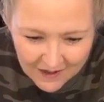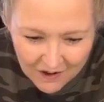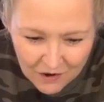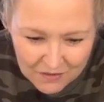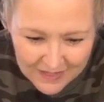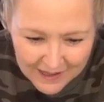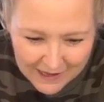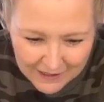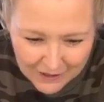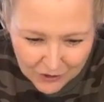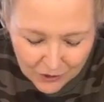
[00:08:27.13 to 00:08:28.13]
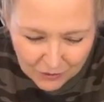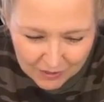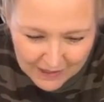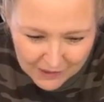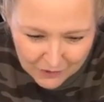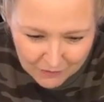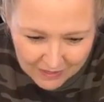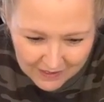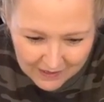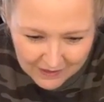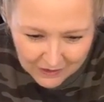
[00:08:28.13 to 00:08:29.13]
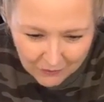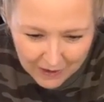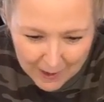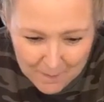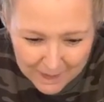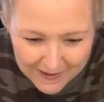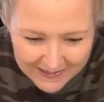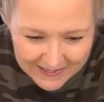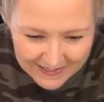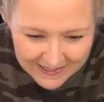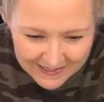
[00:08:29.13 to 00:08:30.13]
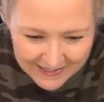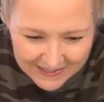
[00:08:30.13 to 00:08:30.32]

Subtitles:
Oh, thank you. Thank you. Thank you. Hi, Becky.